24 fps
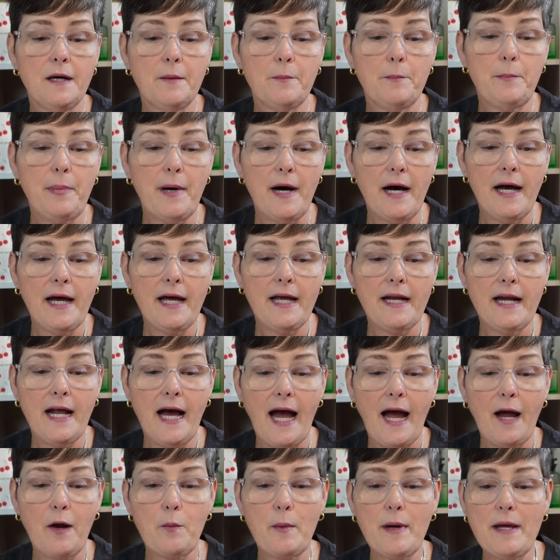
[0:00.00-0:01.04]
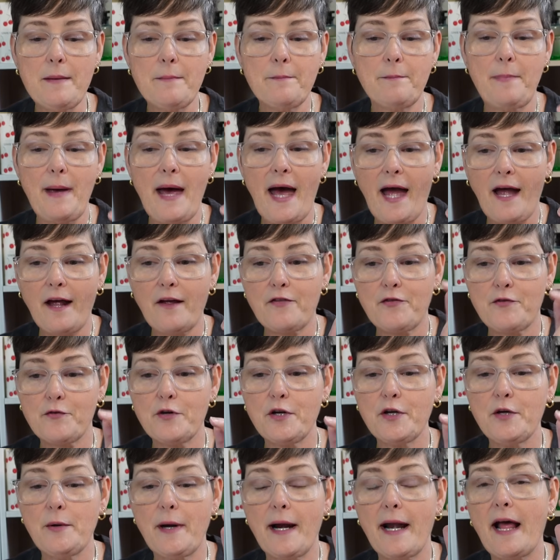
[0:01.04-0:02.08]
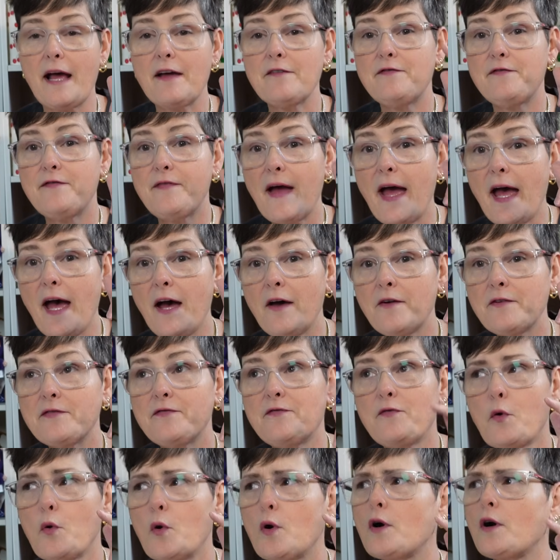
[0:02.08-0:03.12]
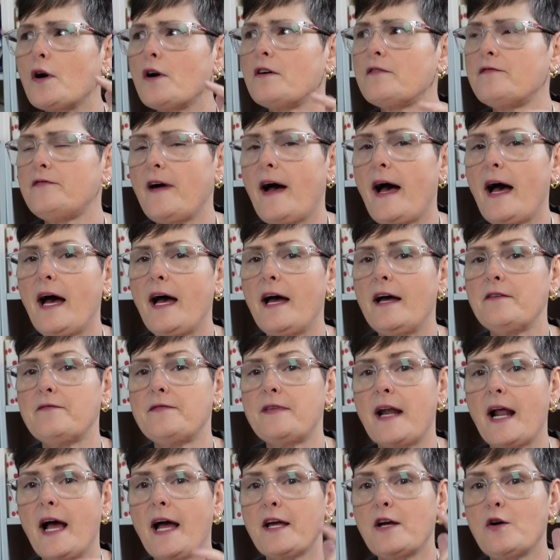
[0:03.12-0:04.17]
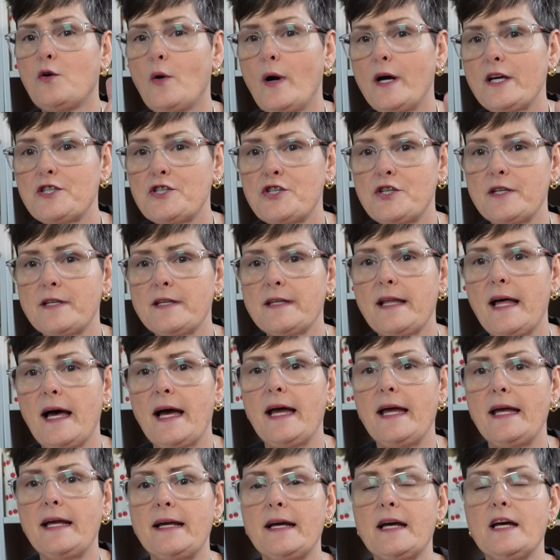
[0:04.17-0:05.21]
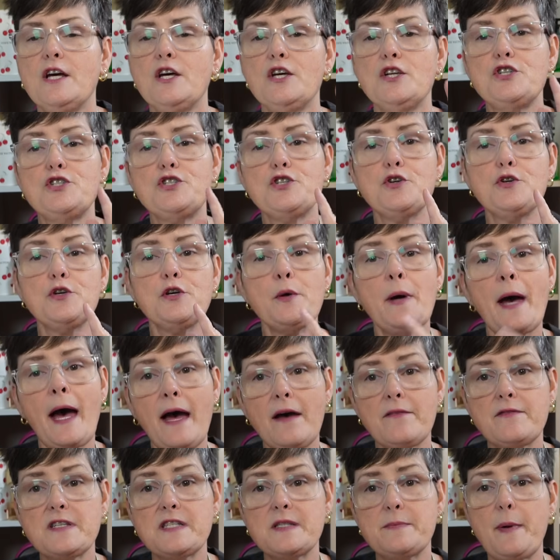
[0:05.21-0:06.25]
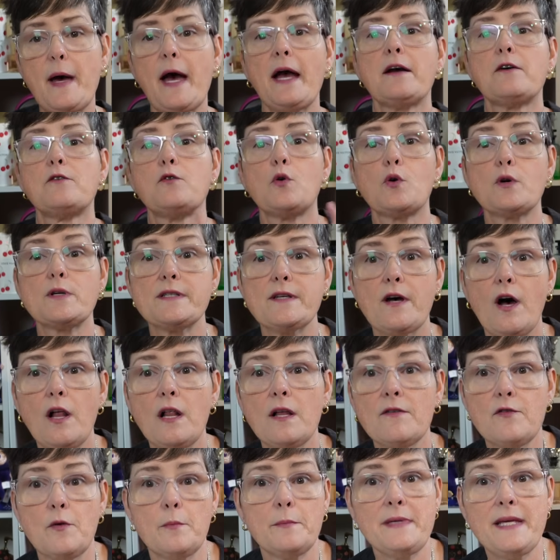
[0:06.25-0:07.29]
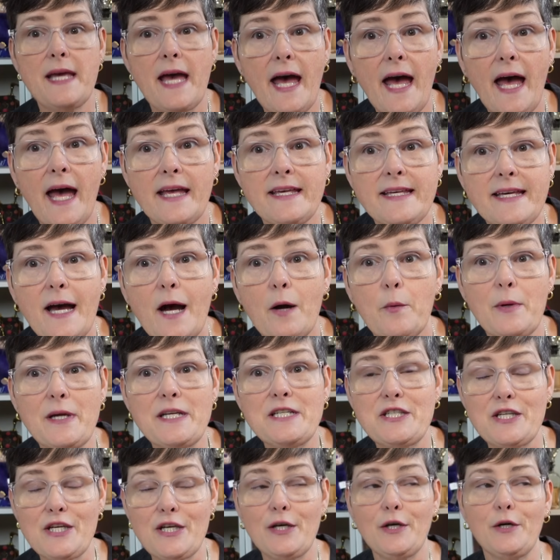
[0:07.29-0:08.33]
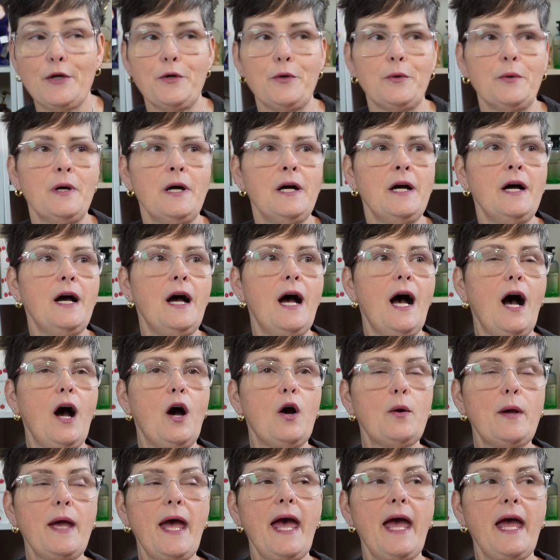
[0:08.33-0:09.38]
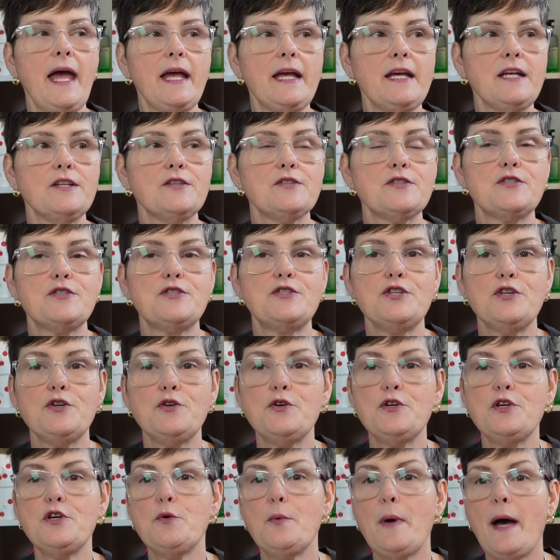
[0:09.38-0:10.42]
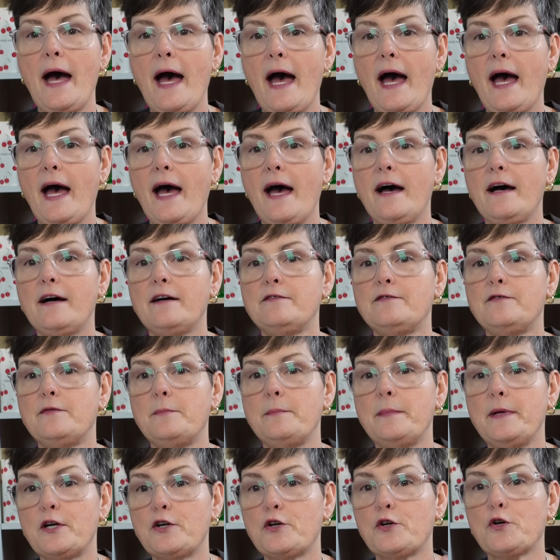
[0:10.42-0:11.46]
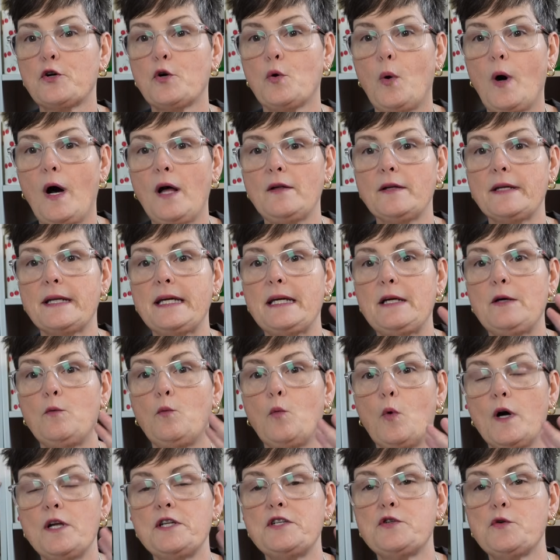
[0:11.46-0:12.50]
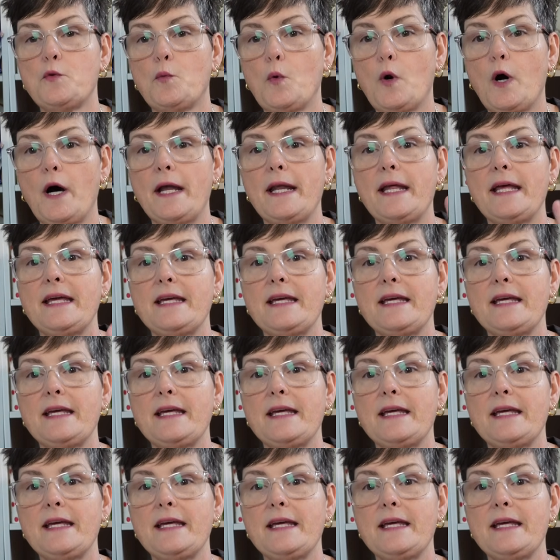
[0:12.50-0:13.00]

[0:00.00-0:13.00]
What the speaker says: But I went back through and I found 4 or 5 that I questioned, like, do you have this bag? Of course, all of them, yeah, we do. okay, do you have mirror quality 1-to-1?